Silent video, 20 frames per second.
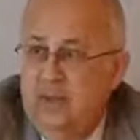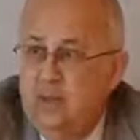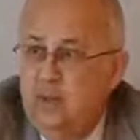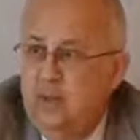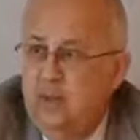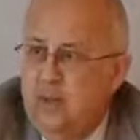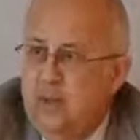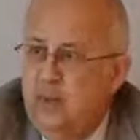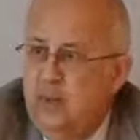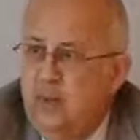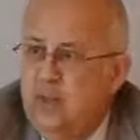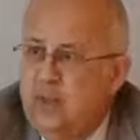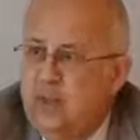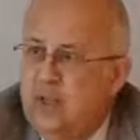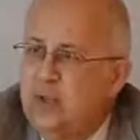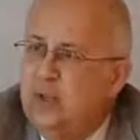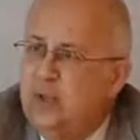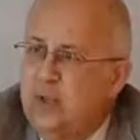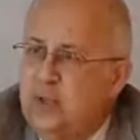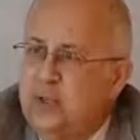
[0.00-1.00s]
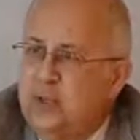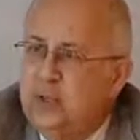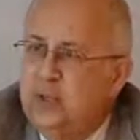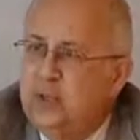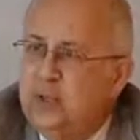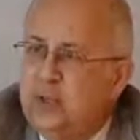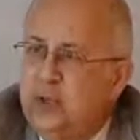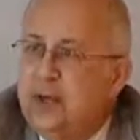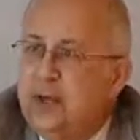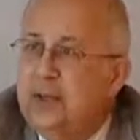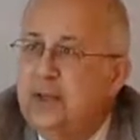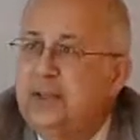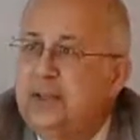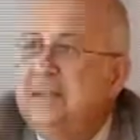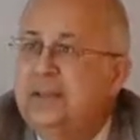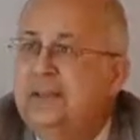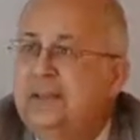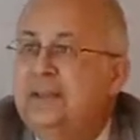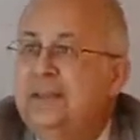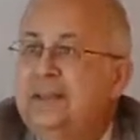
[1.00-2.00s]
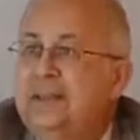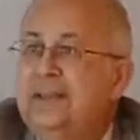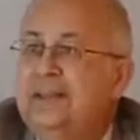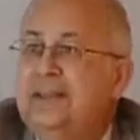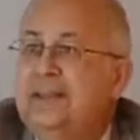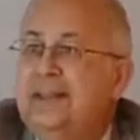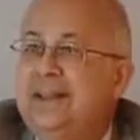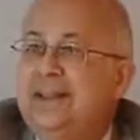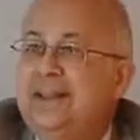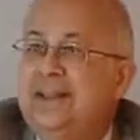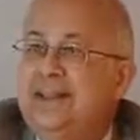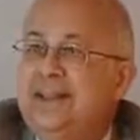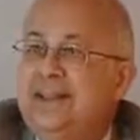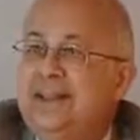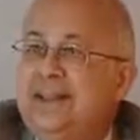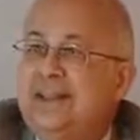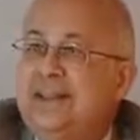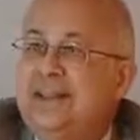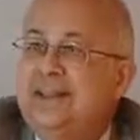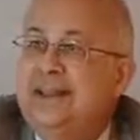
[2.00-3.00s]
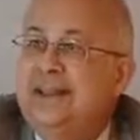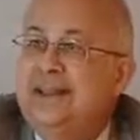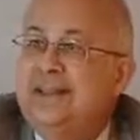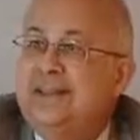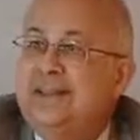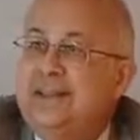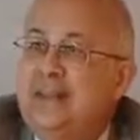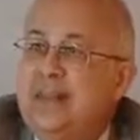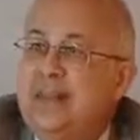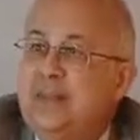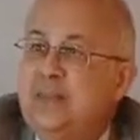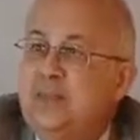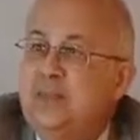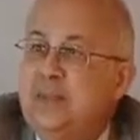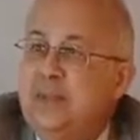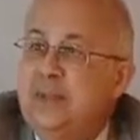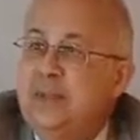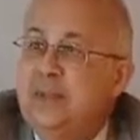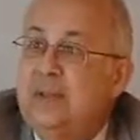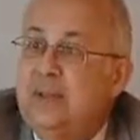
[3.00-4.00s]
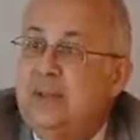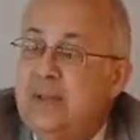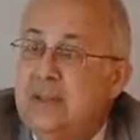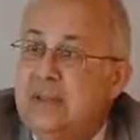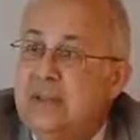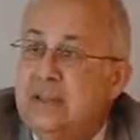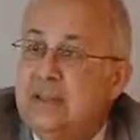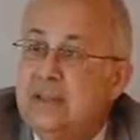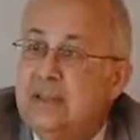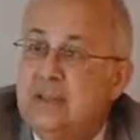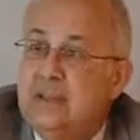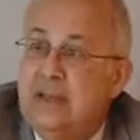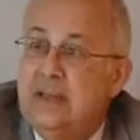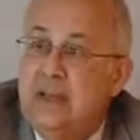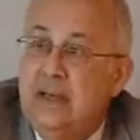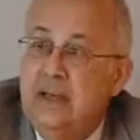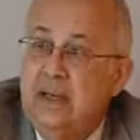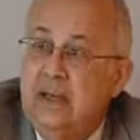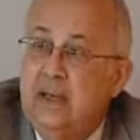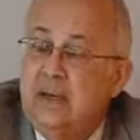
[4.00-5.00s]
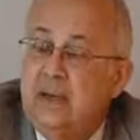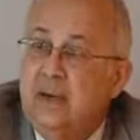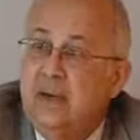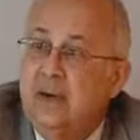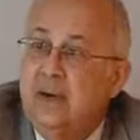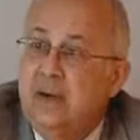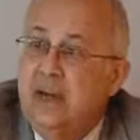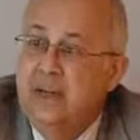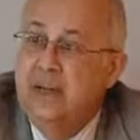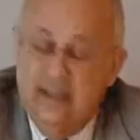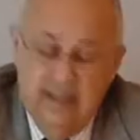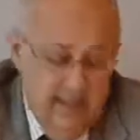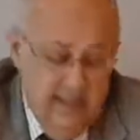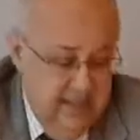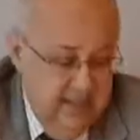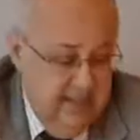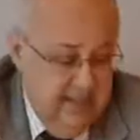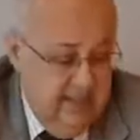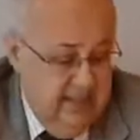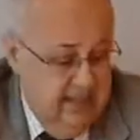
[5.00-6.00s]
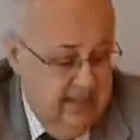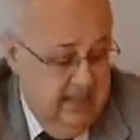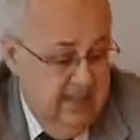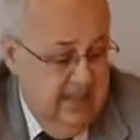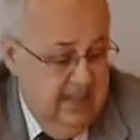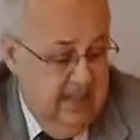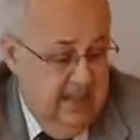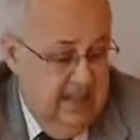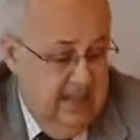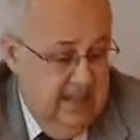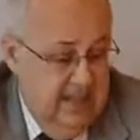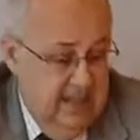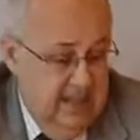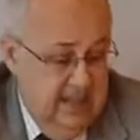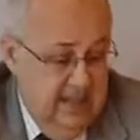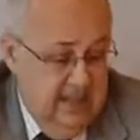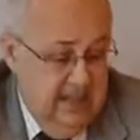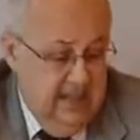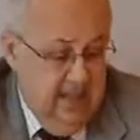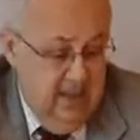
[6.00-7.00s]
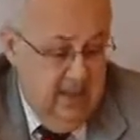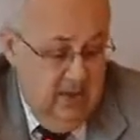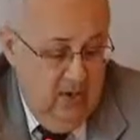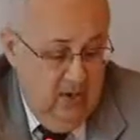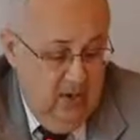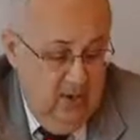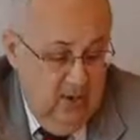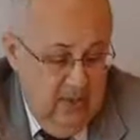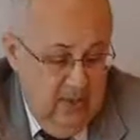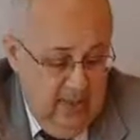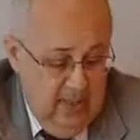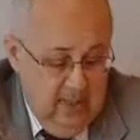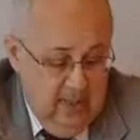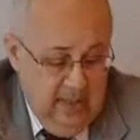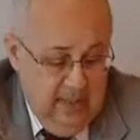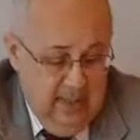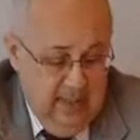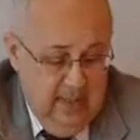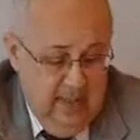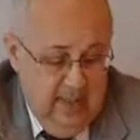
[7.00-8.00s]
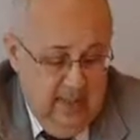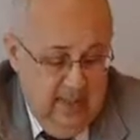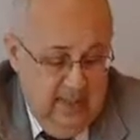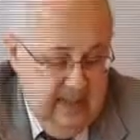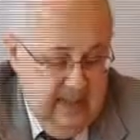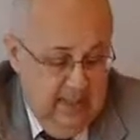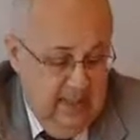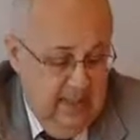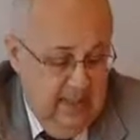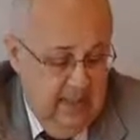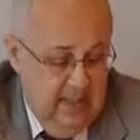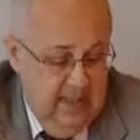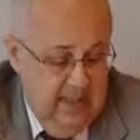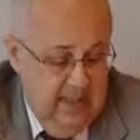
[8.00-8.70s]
So in other words, not too much jargon. Let's keep things clear on ideas. And along with that, he,